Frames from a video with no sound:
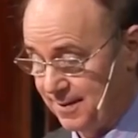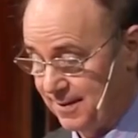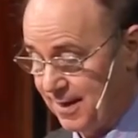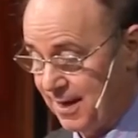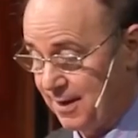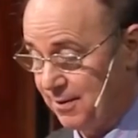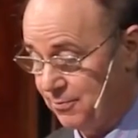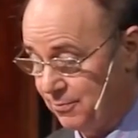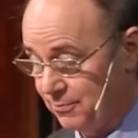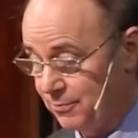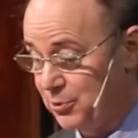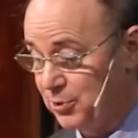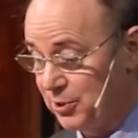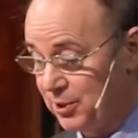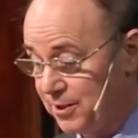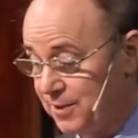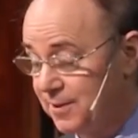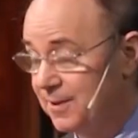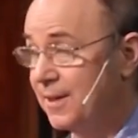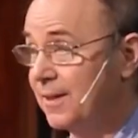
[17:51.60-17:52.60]
and root
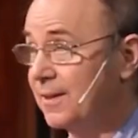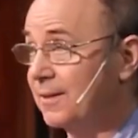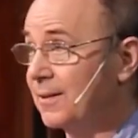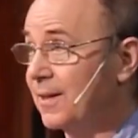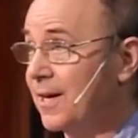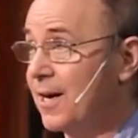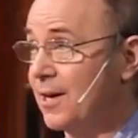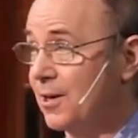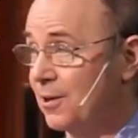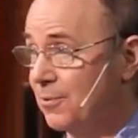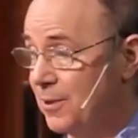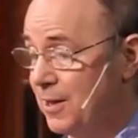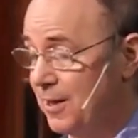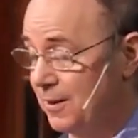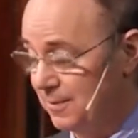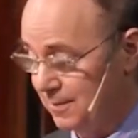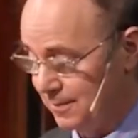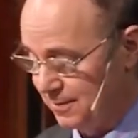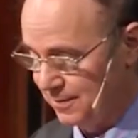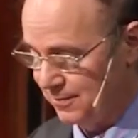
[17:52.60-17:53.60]
it in concrete
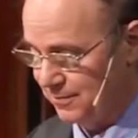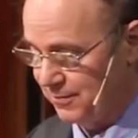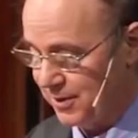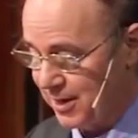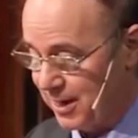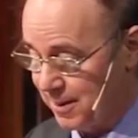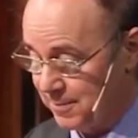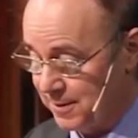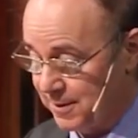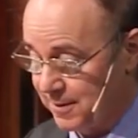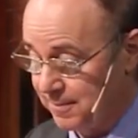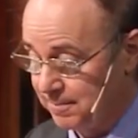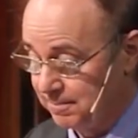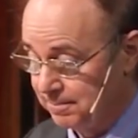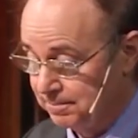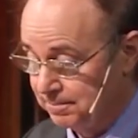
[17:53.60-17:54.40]
phenomena.